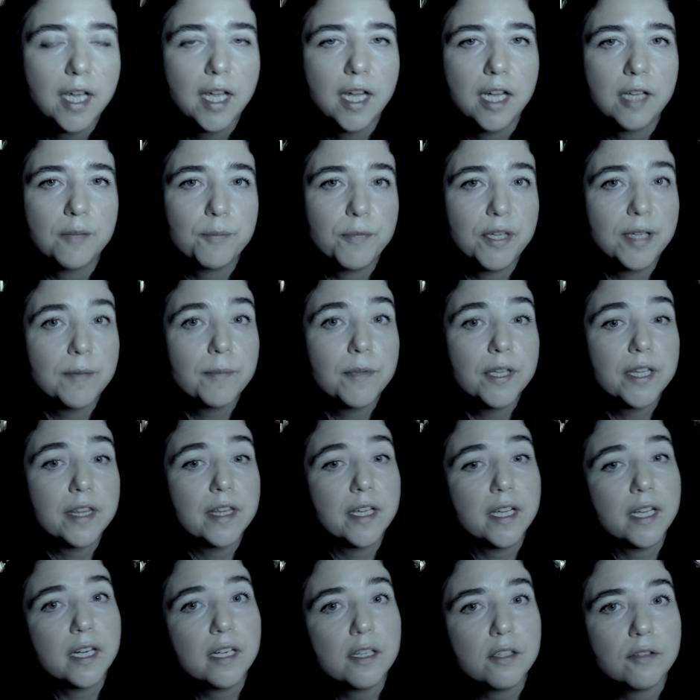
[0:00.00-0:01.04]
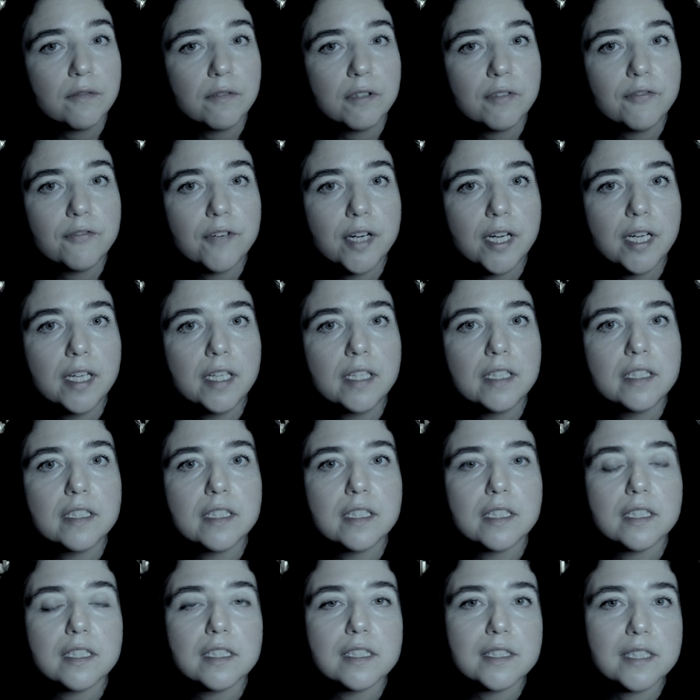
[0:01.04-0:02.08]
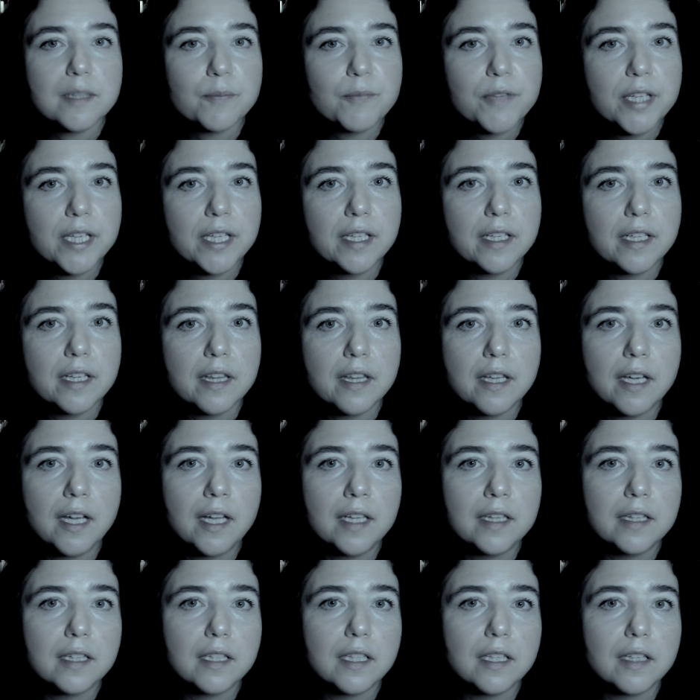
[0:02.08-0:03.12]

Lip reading: and maybe there you will find something that